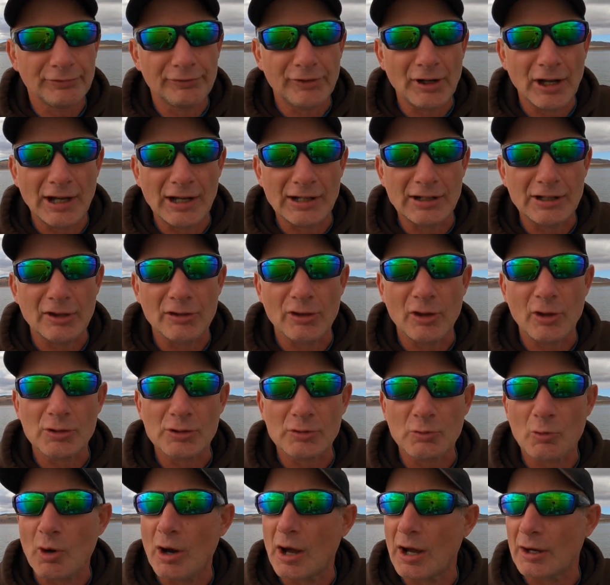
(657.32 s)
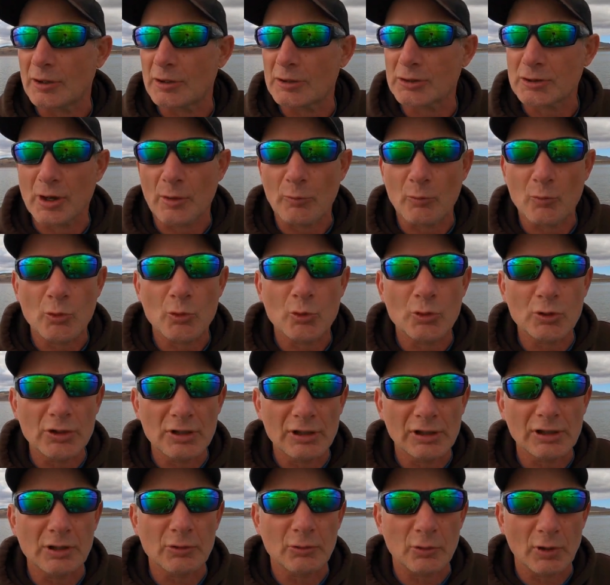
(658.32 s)
find in those waters. So I'm
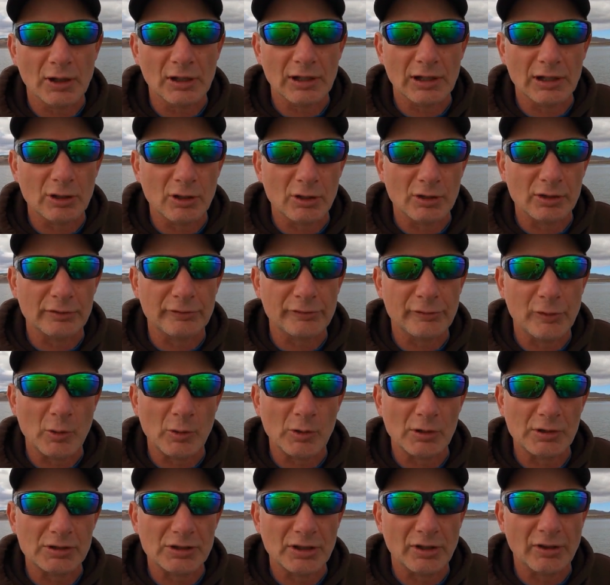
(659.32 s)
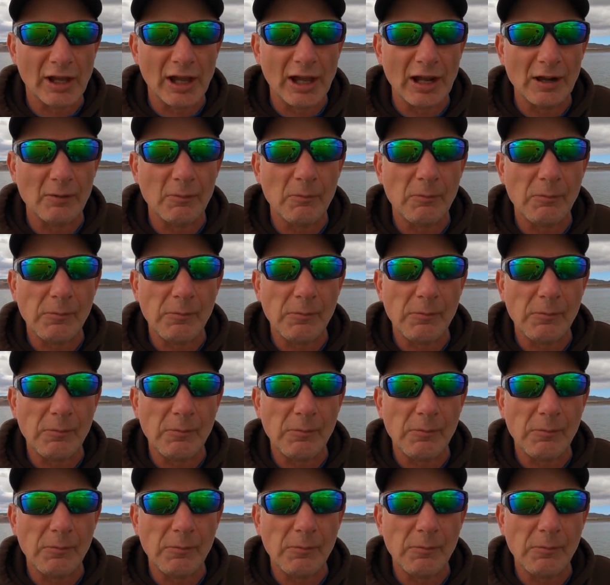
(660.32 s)
really looking forward to that.